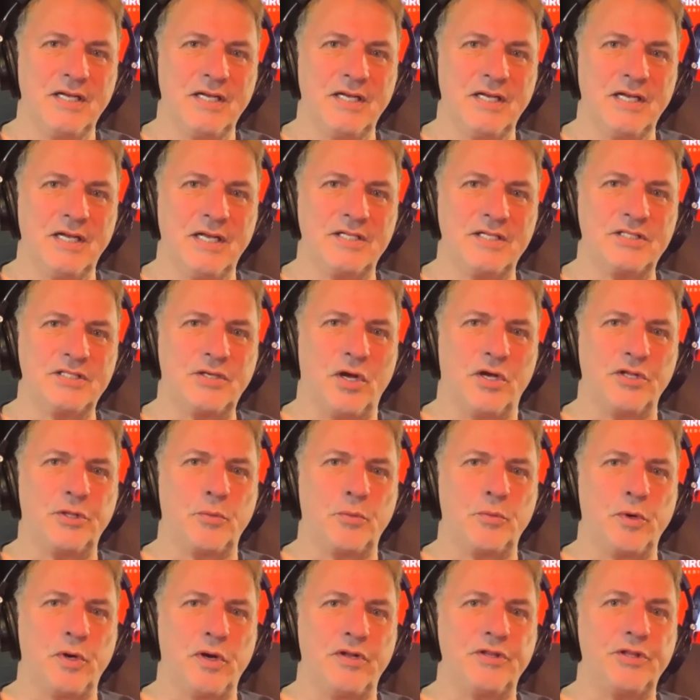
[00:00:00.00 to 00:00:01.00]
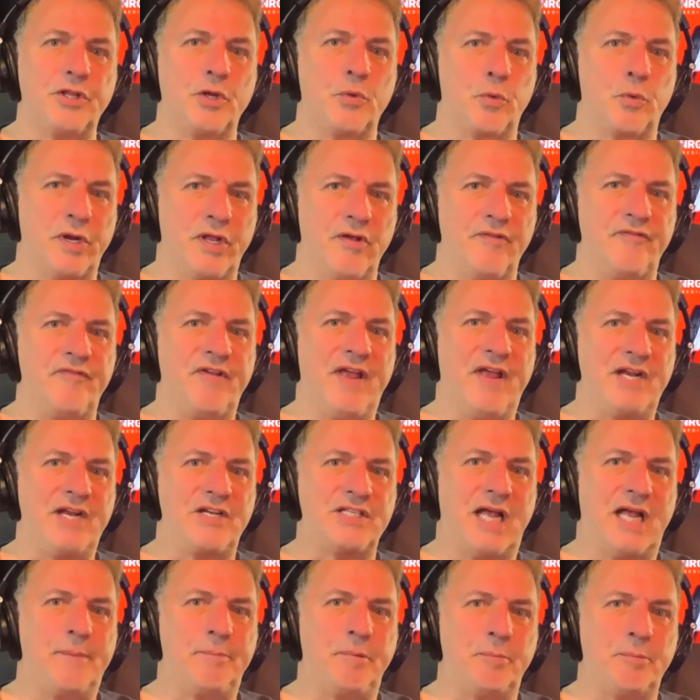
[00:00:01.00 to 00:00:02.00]
It's called the real the real Frank
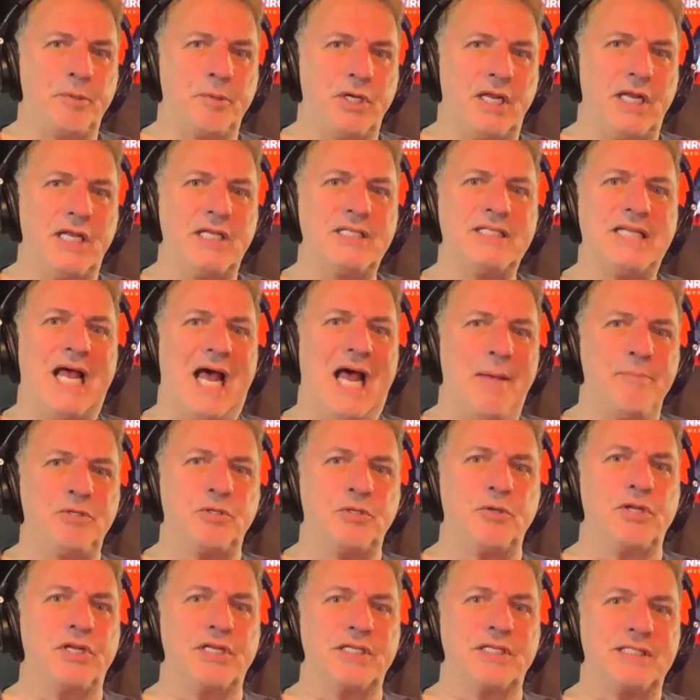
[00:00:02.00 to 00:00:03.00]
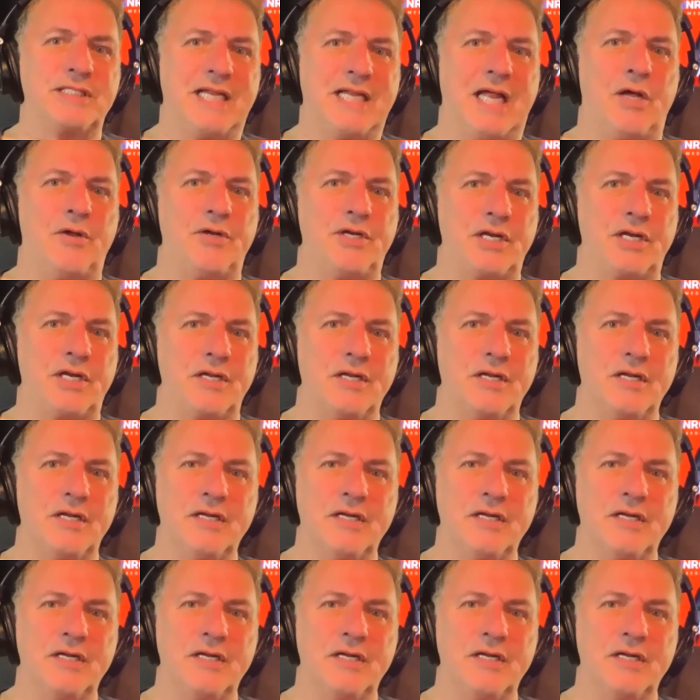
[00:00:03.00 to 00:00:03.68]
Zappa book. It's absolutely I, astounding.